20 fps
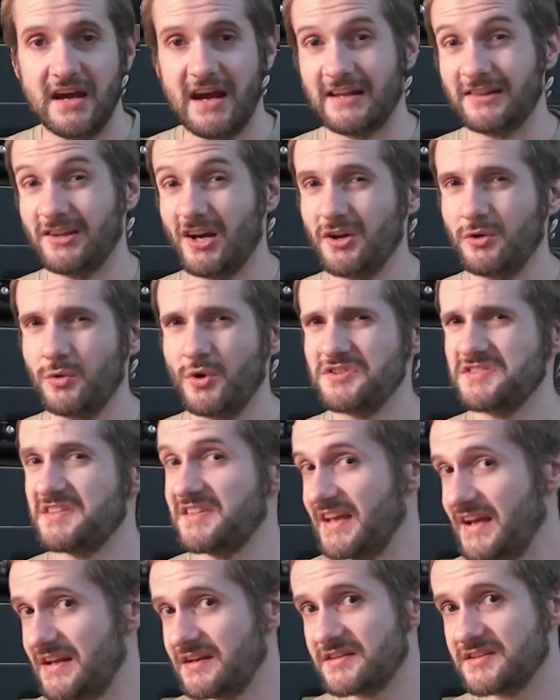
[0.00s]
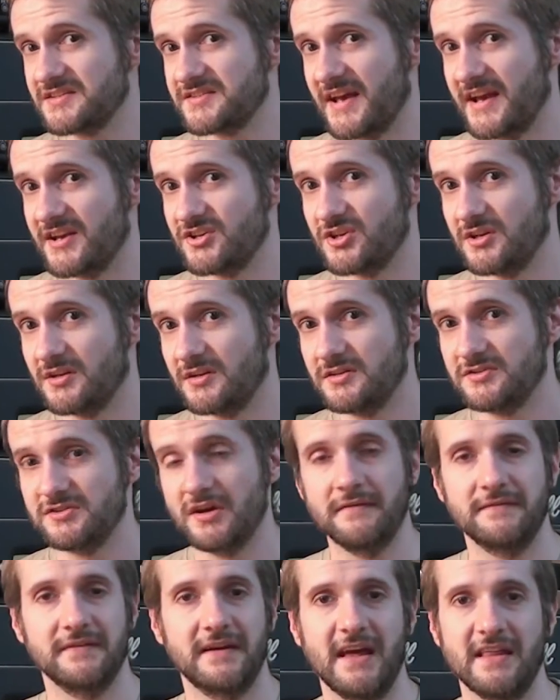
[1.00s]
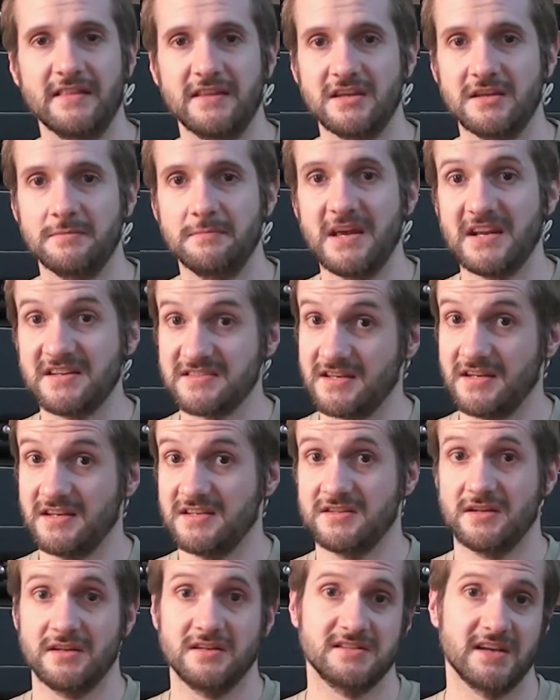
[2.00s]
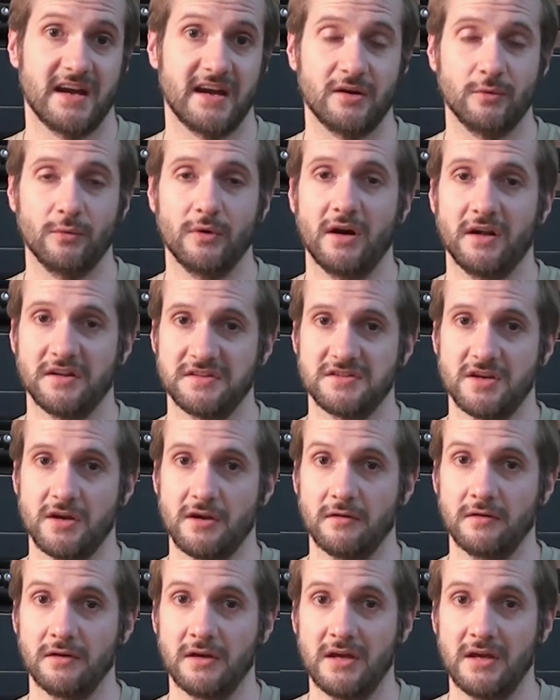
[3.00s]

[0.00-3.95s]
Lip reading: And likewise at the end of the session, don't forget that your mixing is going to take a while too.